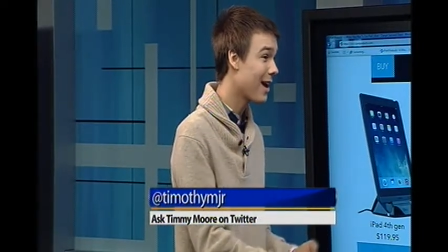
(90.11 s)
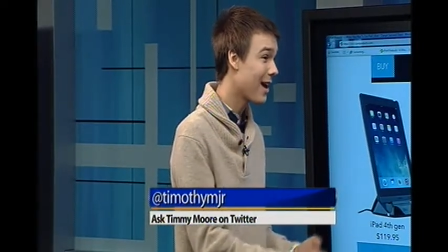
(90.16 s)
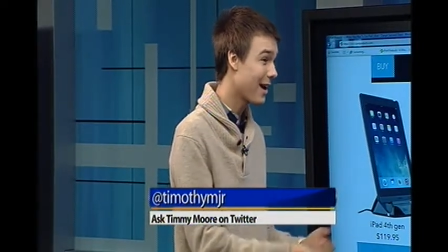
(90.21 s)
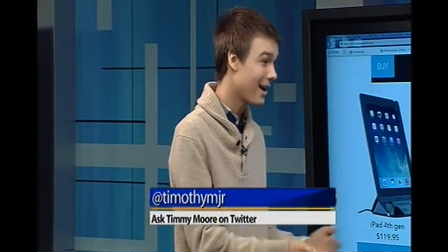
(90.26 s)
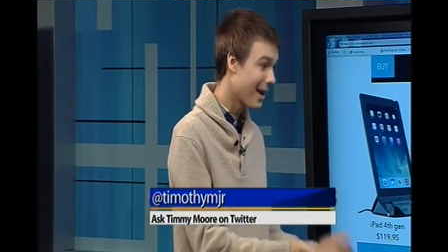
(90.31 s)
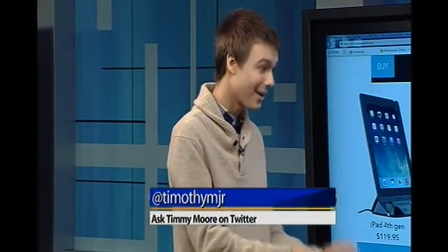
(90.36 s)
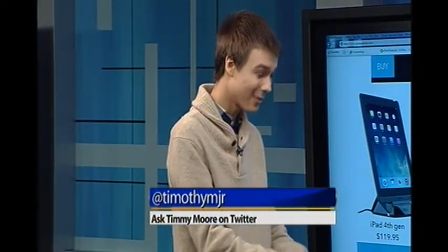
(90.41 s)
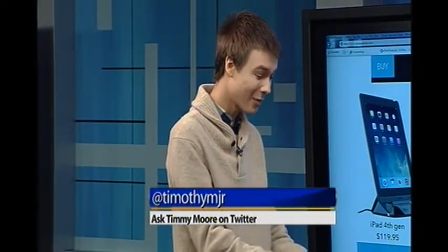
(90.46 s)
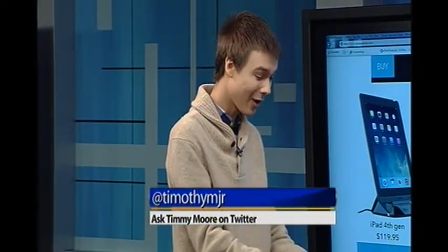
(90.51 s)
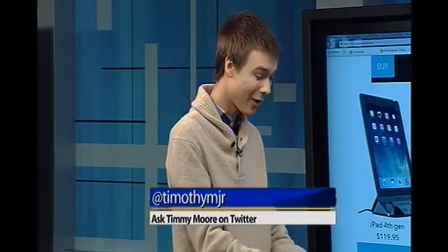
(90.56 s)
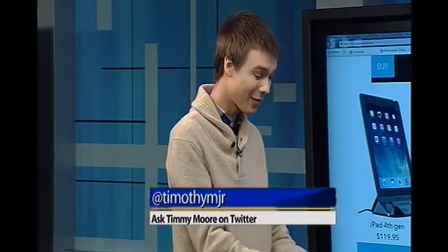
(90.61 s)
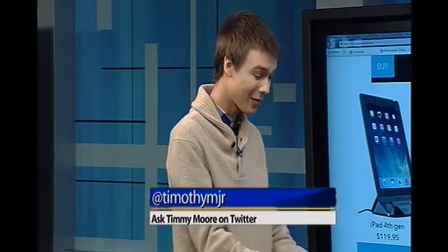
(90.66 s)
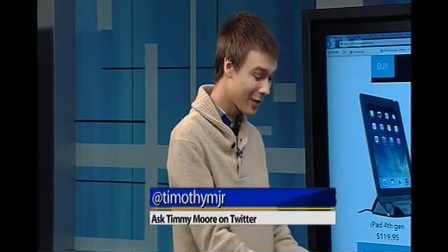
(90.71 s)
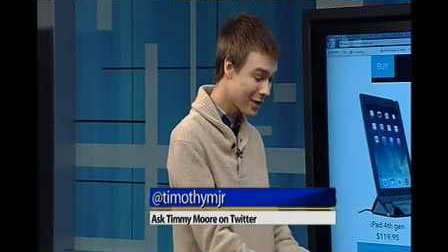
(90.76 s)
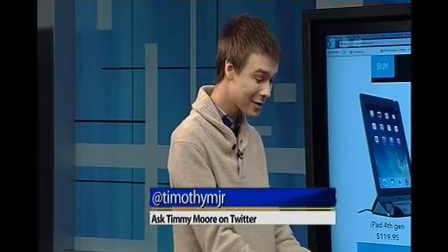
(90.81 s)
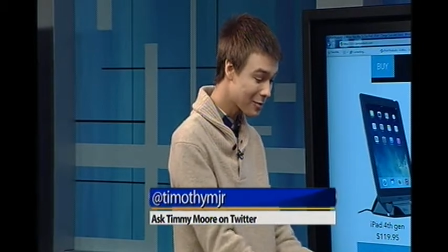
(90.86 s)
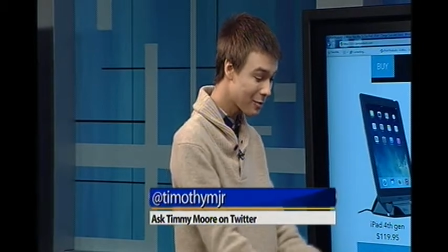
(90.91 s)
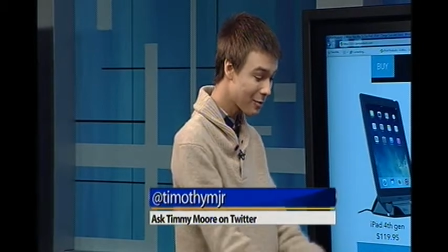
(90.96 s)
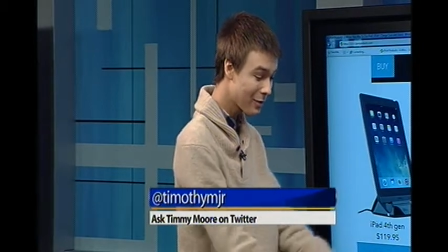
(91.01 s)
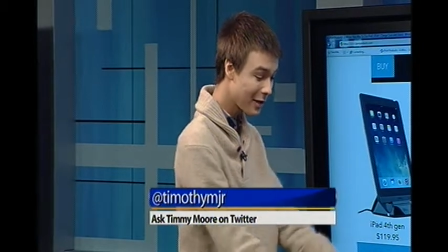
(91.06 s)
And I thought
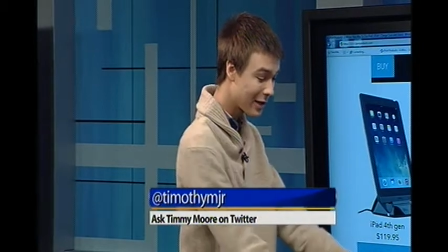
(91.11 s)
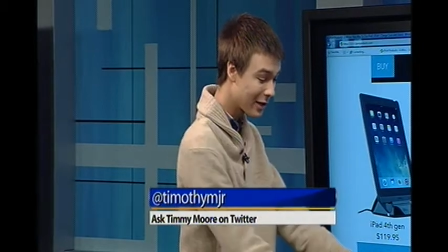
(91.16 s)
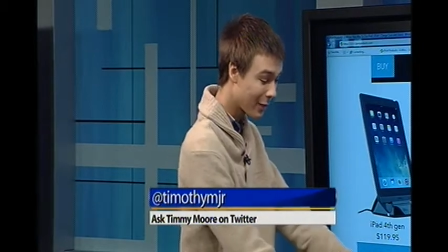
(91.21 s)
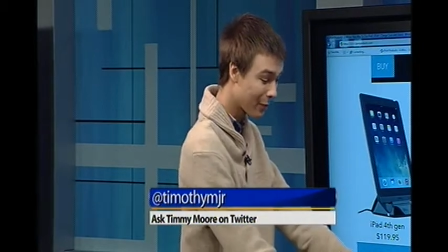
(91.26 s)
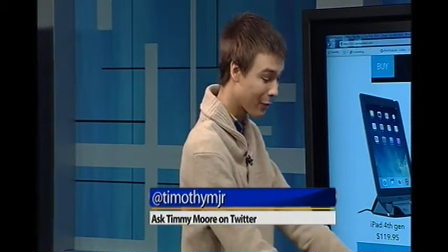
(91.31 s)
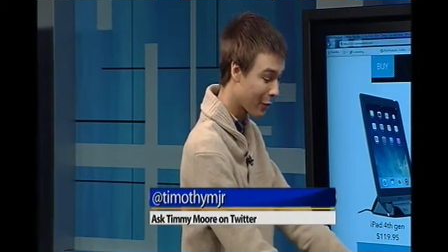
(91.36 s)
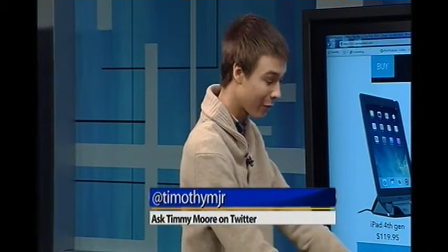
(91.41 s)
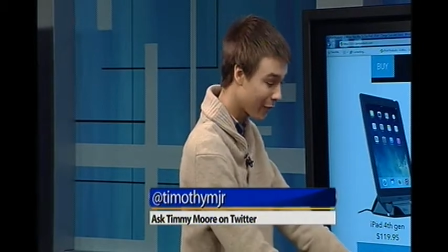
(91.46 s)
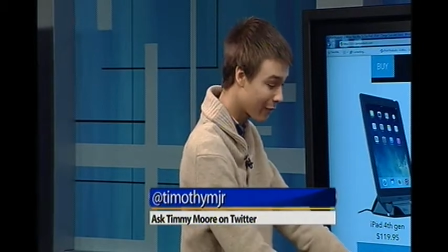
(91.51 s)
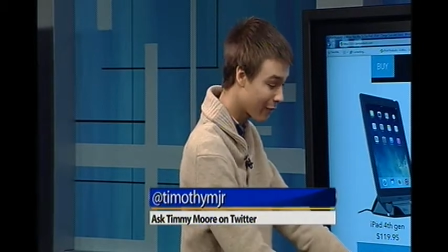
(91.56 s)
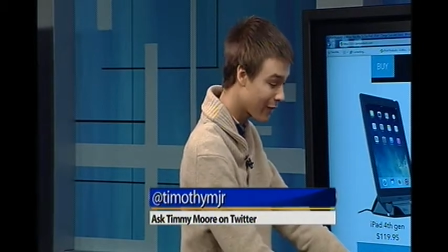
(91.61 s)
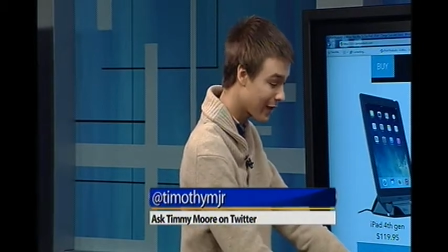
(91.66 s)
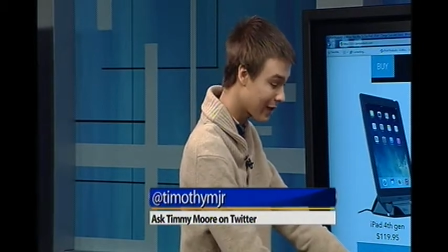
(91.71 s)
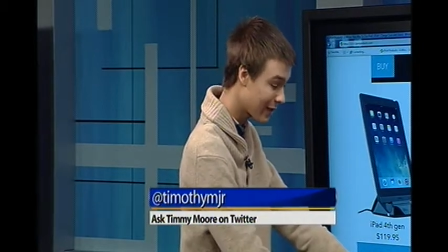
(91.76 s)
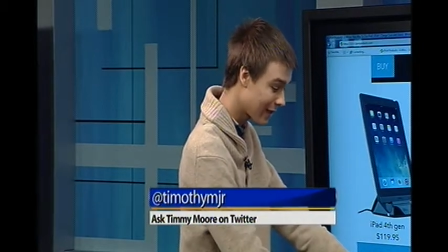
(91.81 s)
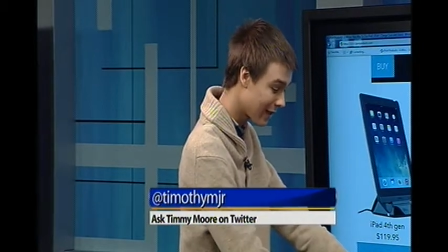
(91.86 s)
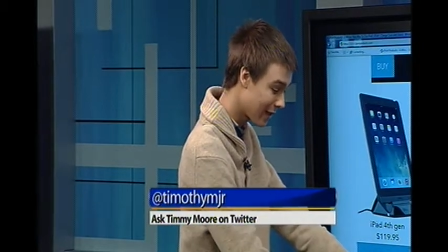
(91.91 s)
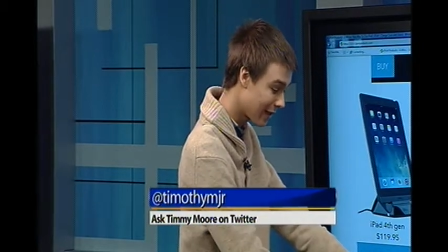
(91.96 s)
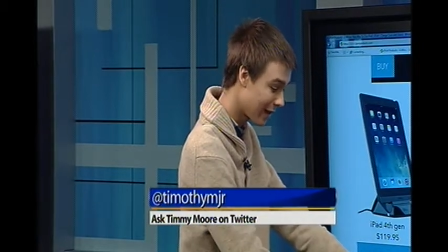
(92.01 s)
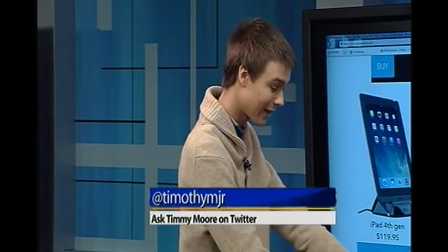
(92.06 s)
this would be the perfect
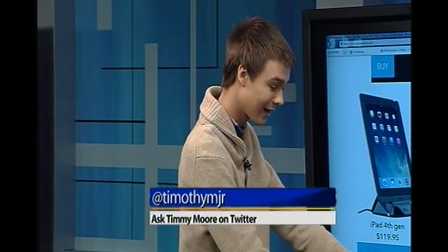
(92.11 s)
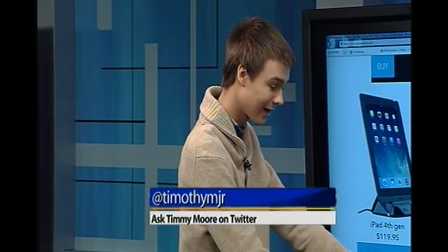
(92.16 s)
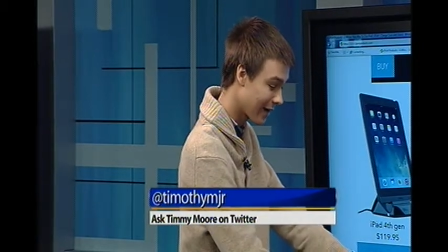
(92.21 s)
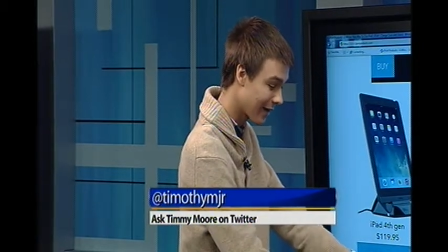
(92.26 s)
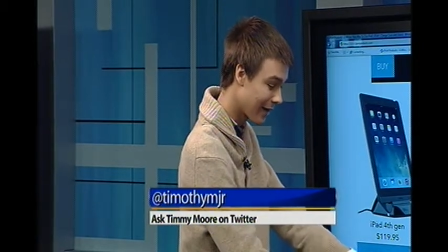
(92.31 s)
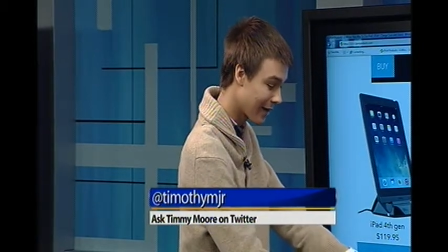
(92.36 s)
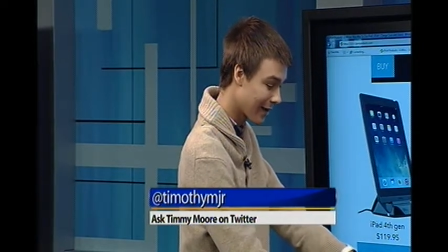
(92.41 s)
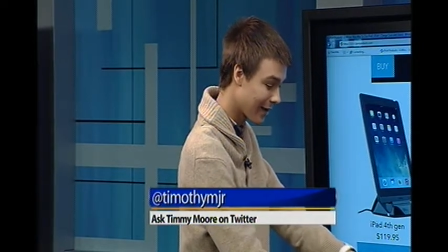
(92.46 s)
thing